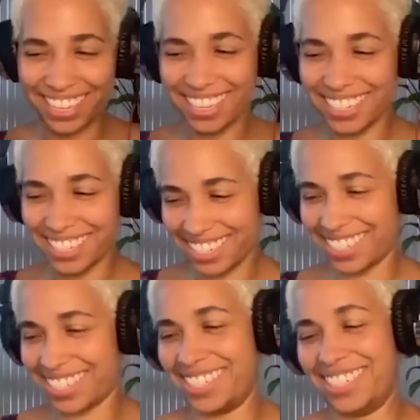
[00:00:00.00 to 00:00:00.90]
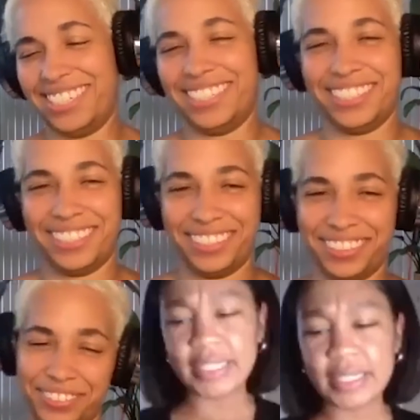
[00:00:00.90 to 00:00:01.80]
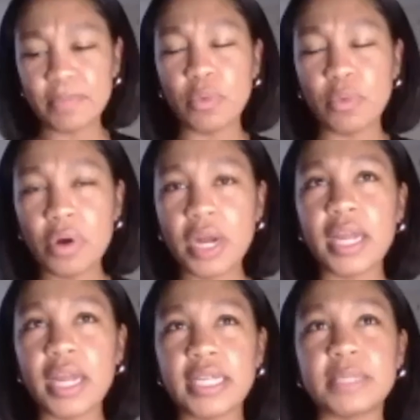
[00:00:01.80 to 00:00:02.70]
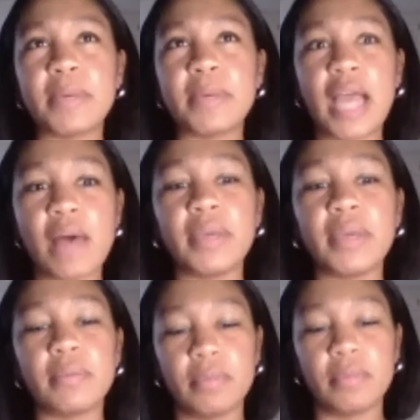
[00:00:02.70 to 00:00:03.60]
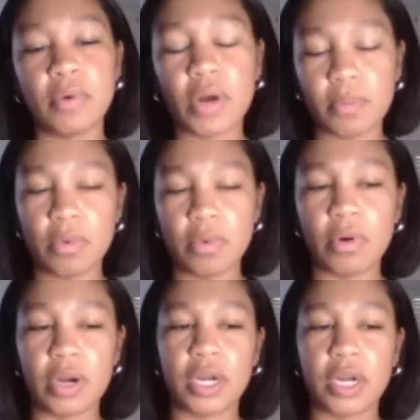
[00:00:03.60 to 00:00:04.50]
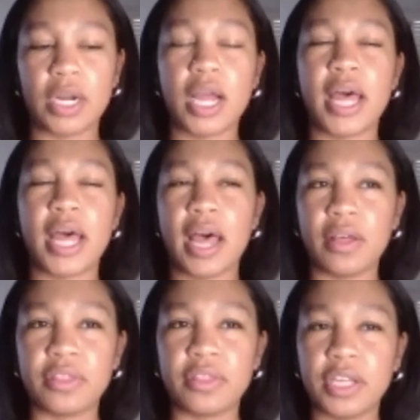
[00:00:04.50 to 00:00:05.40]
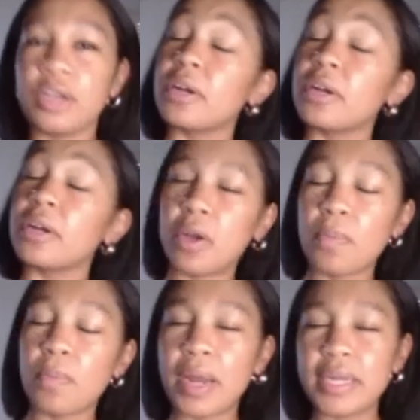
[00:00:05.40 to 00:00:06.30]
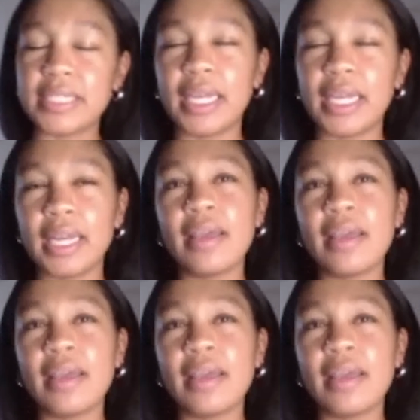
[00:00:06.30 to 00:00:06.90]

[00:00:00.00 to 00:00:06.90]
Yeah, I love it. It's becoming more and more a healthier co-parenting.